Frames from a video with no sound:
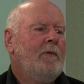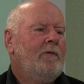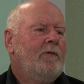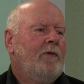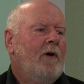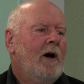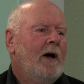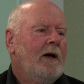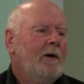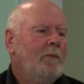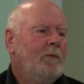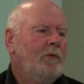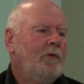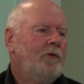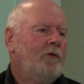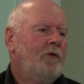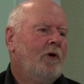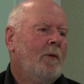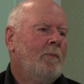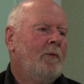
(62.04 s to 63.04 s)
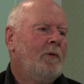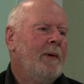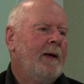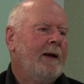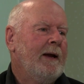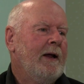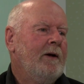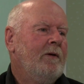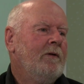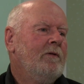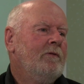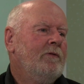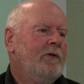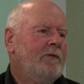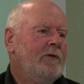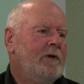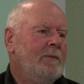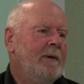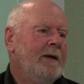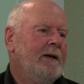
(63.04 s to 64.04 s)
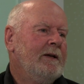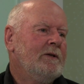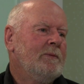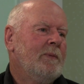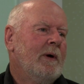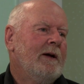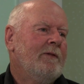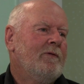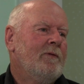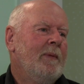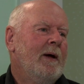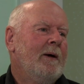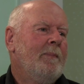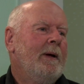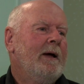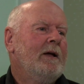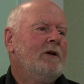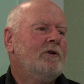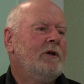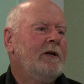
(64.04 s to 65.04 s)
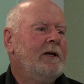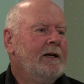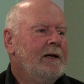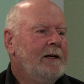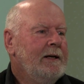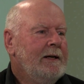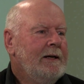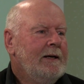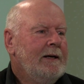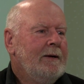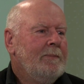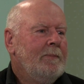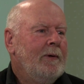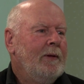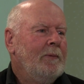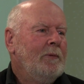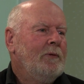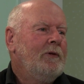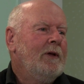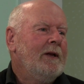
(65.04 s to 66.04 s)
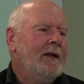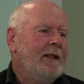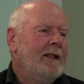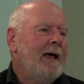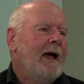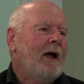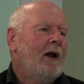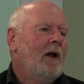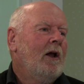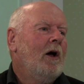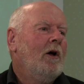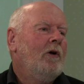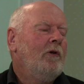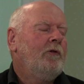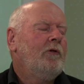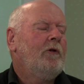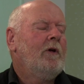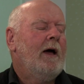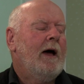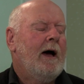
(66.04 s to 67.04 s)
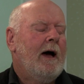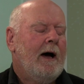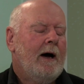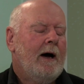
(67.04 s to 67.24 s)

The fire was stopped about 150 metres away from our boundary, but it was getting that close.